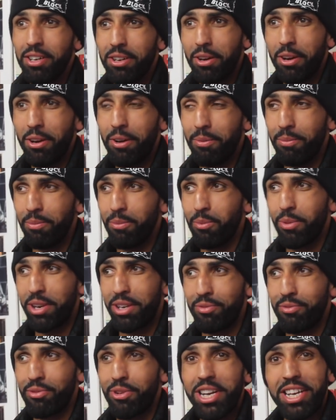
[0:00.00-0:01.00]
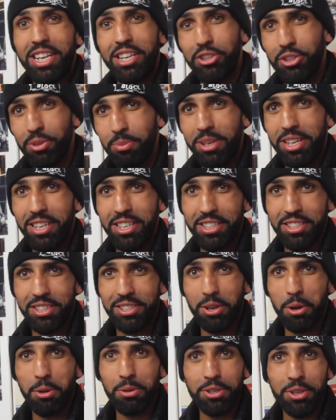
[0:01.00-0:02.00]
Um, when really he should be in
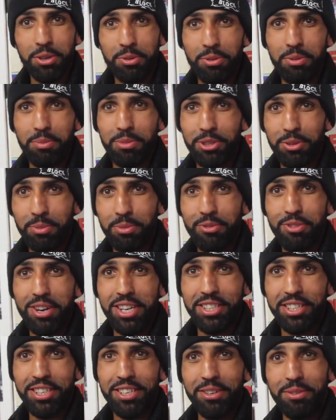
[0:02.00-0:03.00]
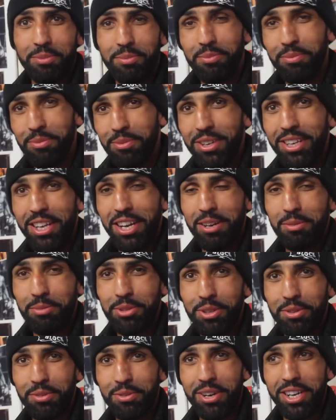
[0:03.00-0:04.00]
his hotel room, he should be resting and getting
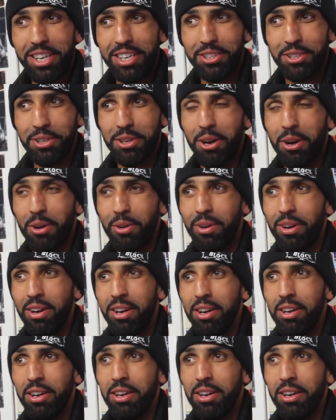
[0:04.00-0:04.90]
himself ready to go.